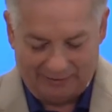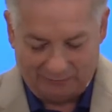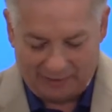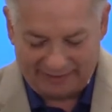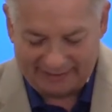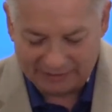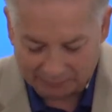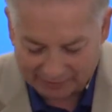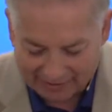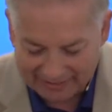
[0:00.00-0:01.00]
was his
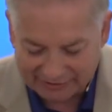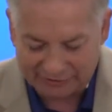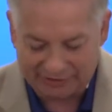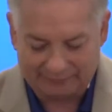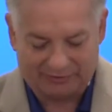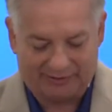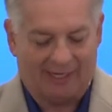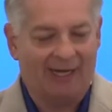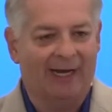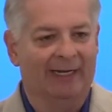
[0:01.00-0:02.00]
relationship to
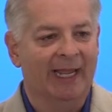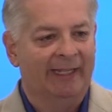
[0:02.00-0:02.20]
God.